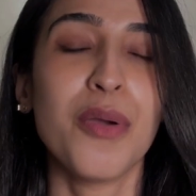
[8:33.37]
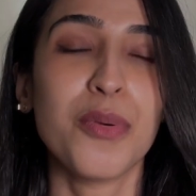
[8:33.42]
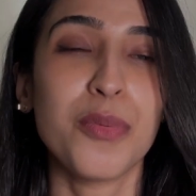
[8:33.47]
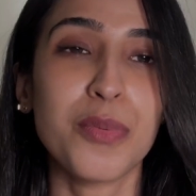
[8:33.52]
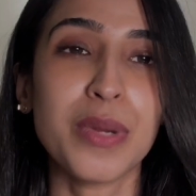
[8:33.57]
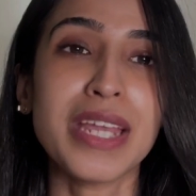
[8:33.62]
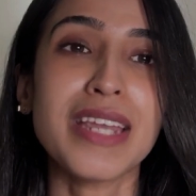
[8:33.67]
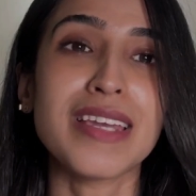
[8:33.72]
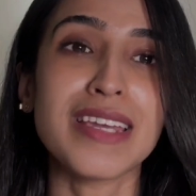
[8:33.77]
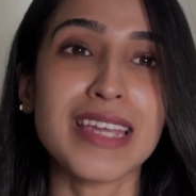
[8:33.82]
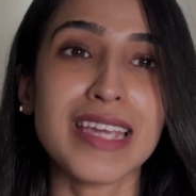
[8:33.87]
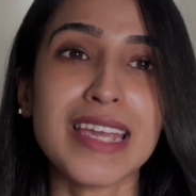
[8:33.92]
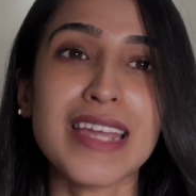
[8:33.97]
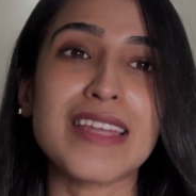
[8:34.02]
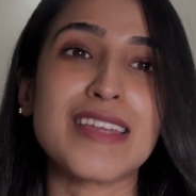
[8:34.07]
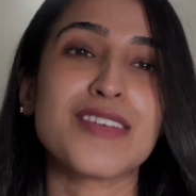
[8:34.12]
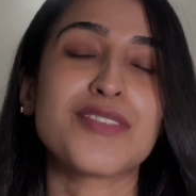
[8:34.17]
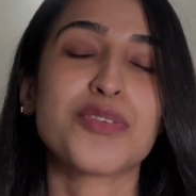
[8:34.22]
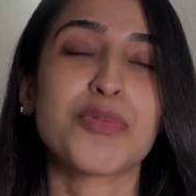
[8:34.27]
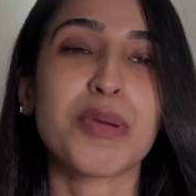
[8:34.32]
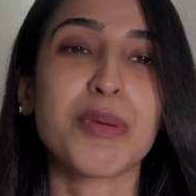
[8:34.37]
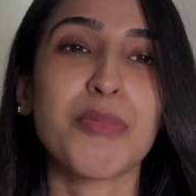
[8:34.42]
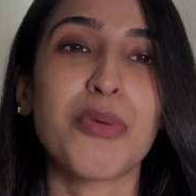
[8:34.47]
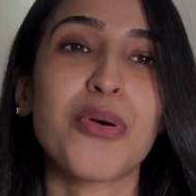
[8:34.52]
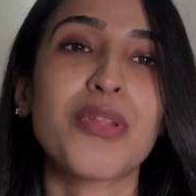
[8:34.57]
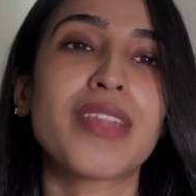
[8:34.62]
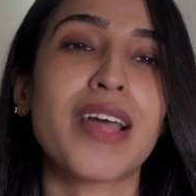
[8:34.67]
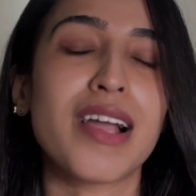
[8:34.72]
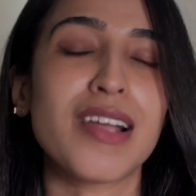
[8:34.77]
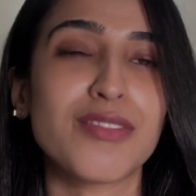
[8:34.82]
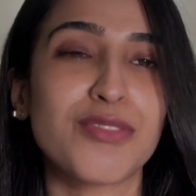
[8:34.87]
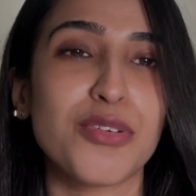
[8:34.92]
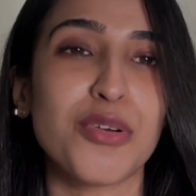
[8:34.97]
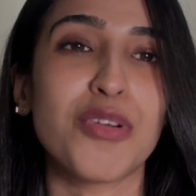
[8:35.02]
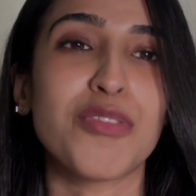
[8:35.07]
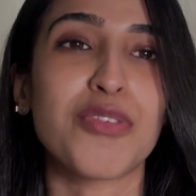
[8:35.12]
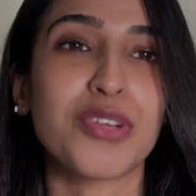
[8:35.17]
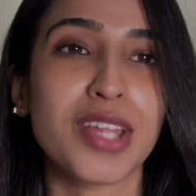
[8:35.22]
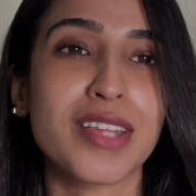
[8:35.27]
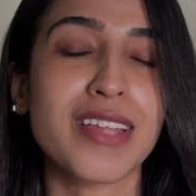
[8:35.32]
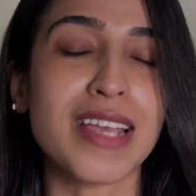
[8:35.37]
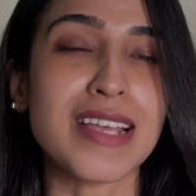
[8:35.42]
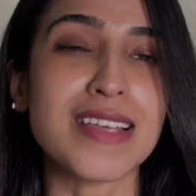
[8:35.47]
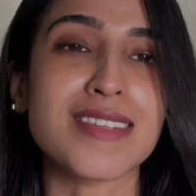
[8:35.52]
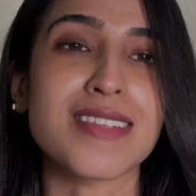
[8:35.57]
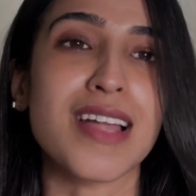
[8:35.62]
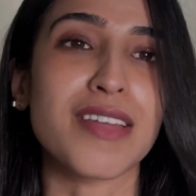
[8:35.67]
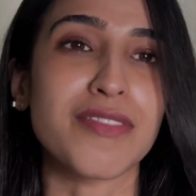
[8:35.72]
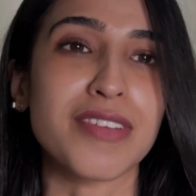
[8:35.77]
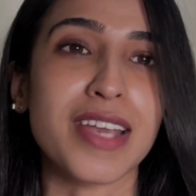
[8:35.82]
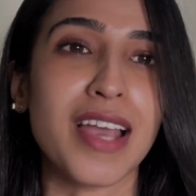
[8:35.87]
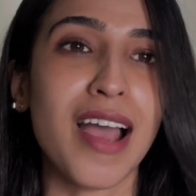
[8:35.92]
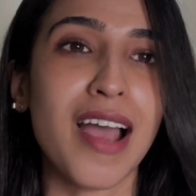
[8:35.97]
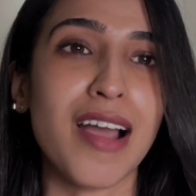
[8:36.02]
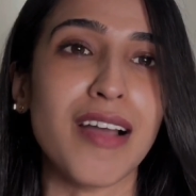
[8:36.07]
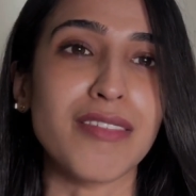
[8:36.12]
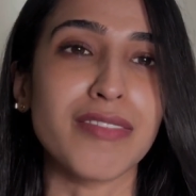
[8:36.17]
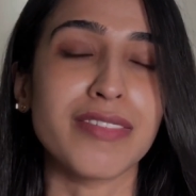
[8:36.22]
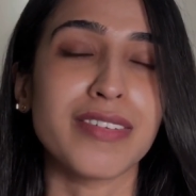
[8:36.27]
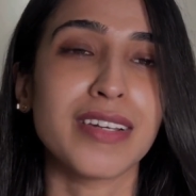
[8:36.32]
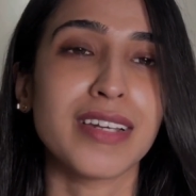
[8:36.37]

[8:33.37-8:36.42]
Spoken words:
We need to be more thankful for the things that we have.